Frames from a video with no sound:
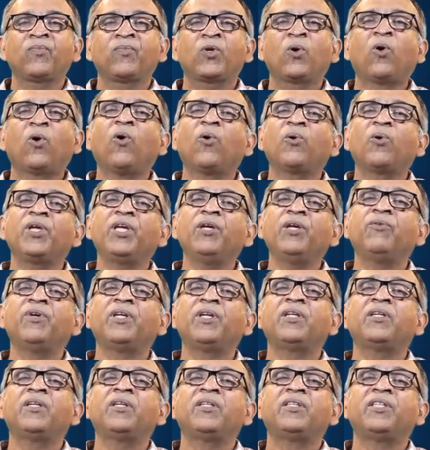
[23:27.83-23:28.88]
or
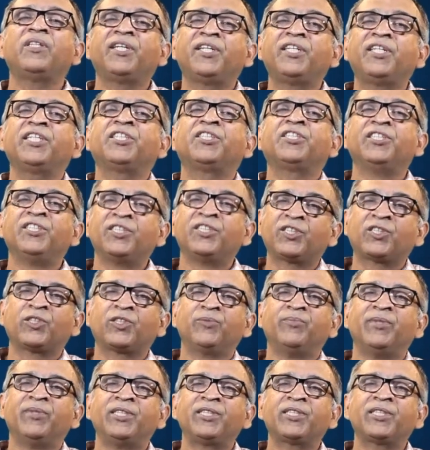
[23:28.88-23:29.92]
even the debt
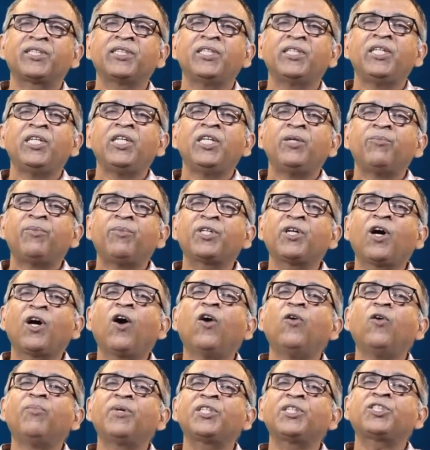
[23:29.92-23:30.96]
instruments. But
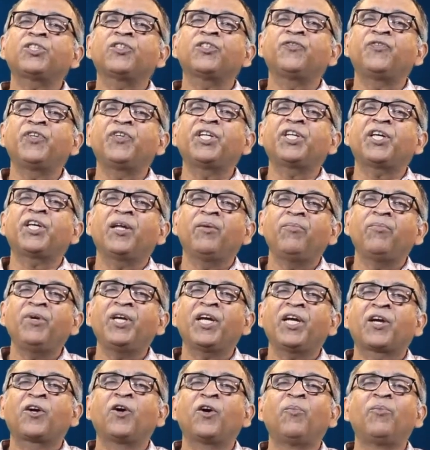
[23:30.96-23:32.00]
how much of it can
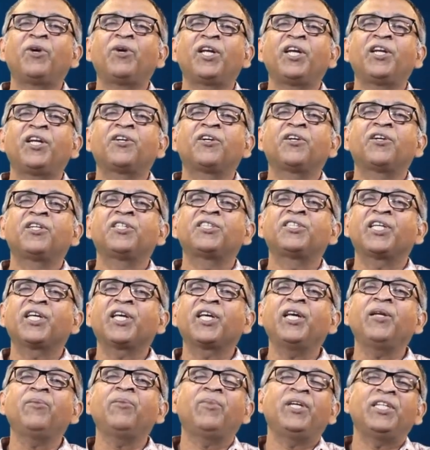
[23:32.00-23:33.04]
be accommodated is
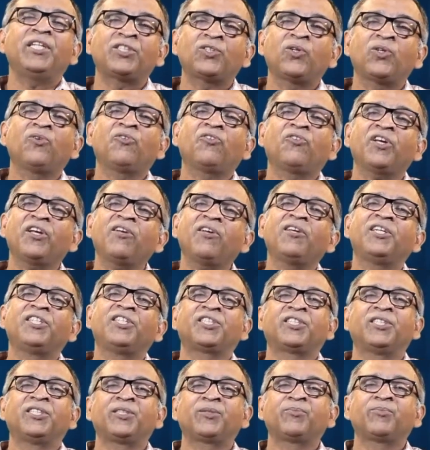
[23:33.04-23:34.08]
again based on
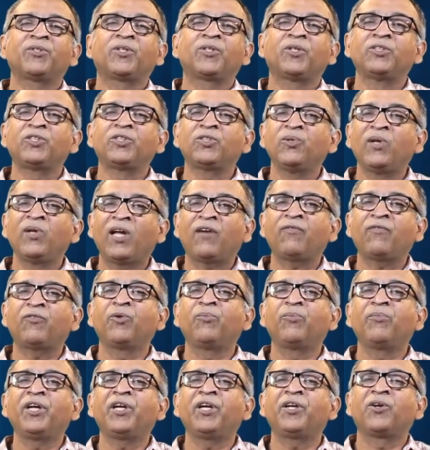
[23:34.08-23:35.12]
regulations, because you will have
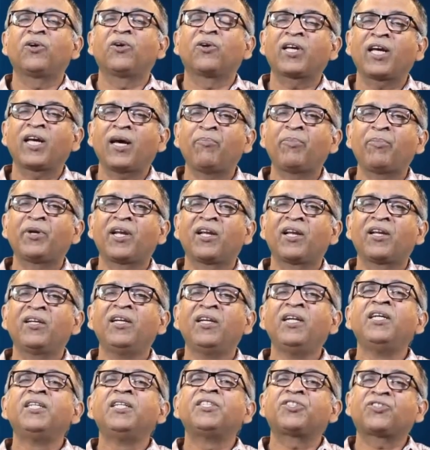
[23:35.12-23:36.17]
to meet your capital
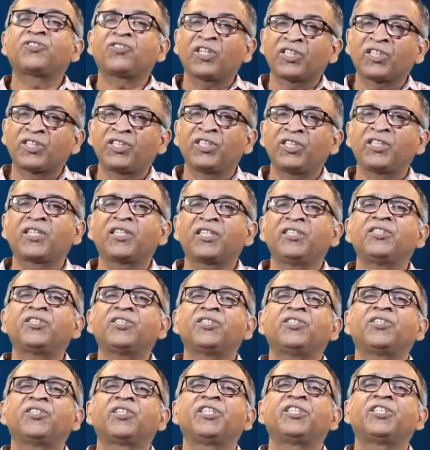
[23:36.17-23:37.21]
structure
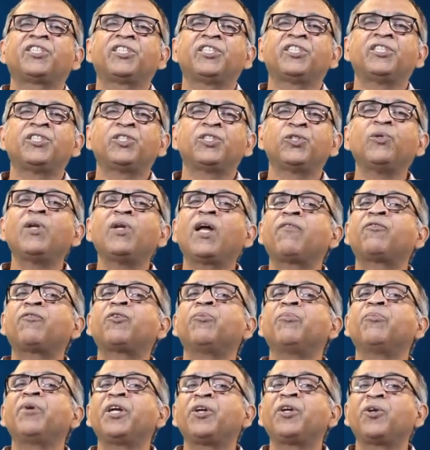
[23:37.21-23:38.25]
considerations, you will have
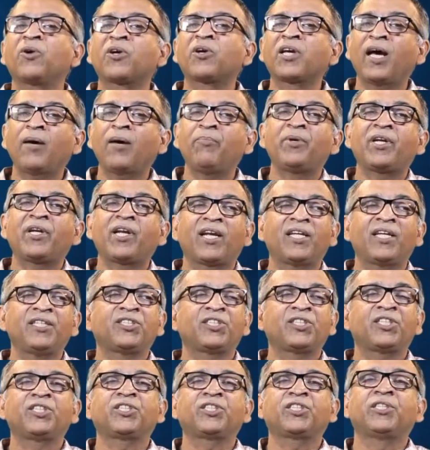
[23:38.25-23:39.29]
to meet your
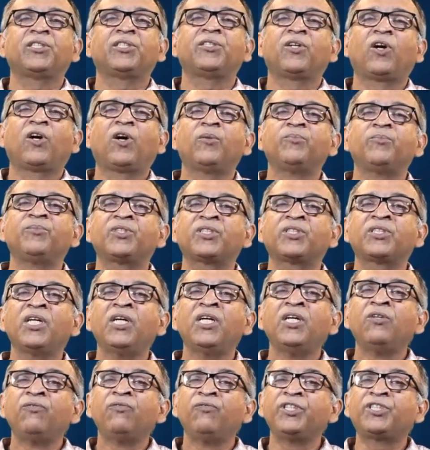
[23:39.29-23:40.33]
capitalization norms,
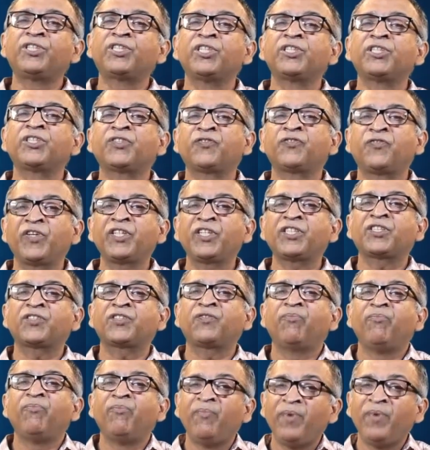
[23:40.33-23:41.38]
which is fixed
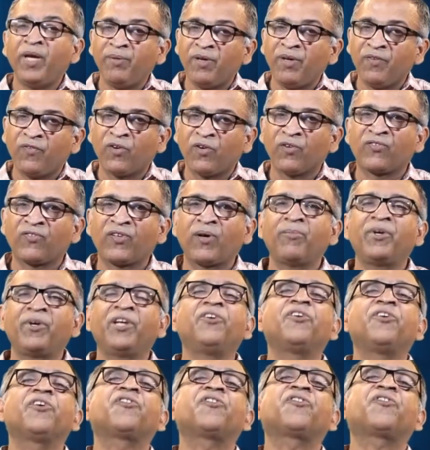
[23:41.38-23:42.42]
maybe for some
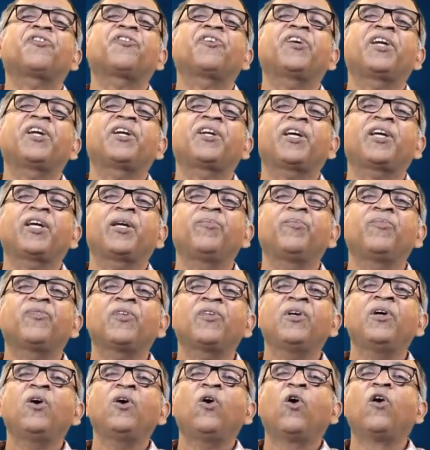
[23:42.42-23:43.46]
industry at times,
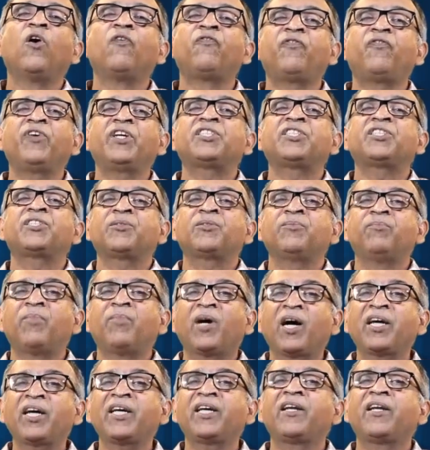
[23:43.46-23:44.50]
or fixed
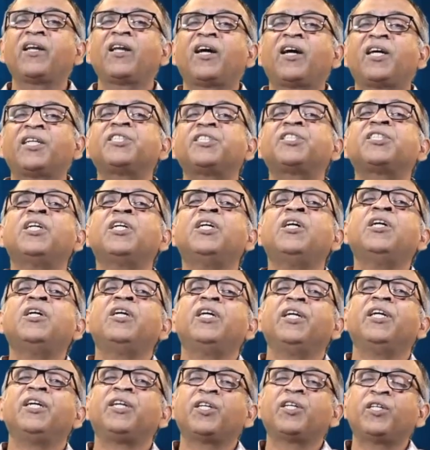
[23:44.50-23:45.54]
by and large
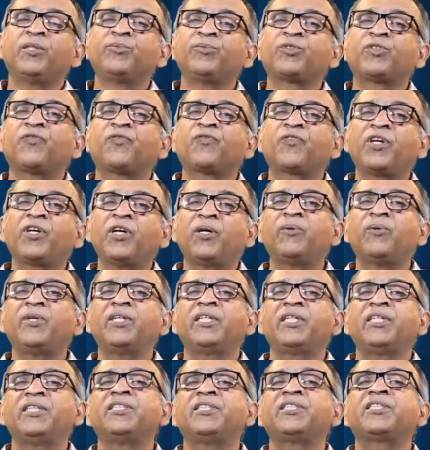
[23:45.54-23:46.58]
in terms of
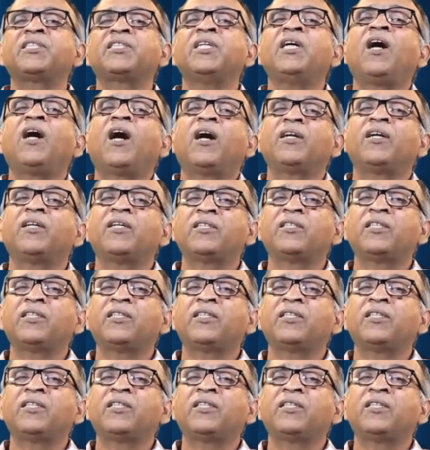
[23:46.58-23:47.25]
governance under